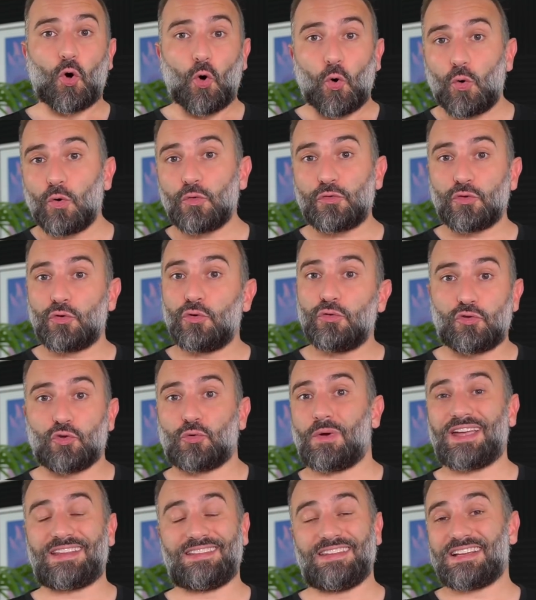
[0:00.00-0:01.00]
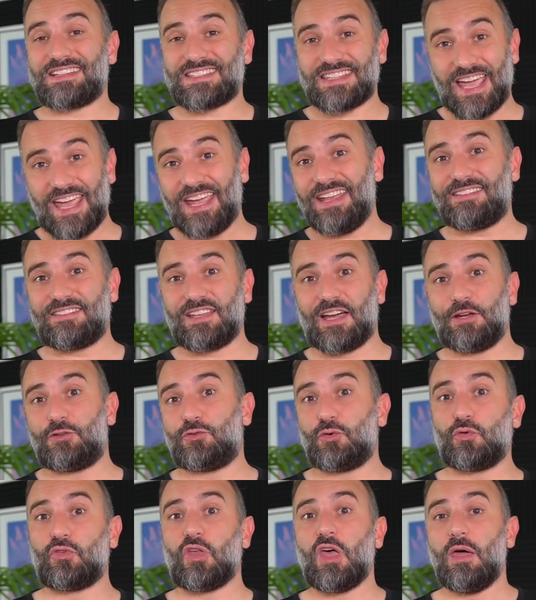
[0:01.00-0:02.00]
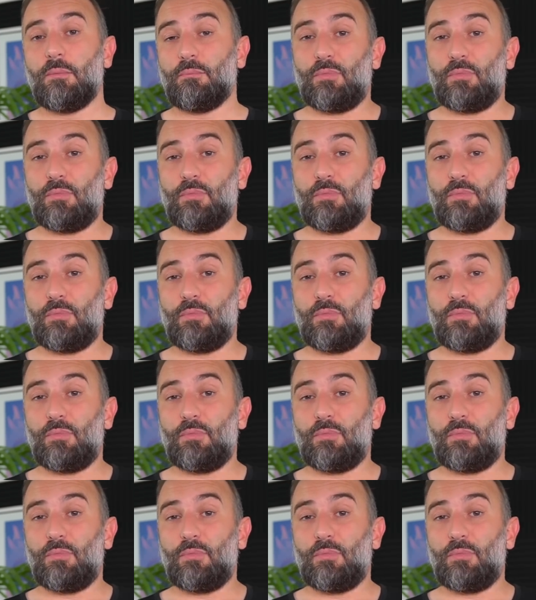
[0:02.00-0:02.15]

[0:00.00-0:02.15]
older DirectX eight titles,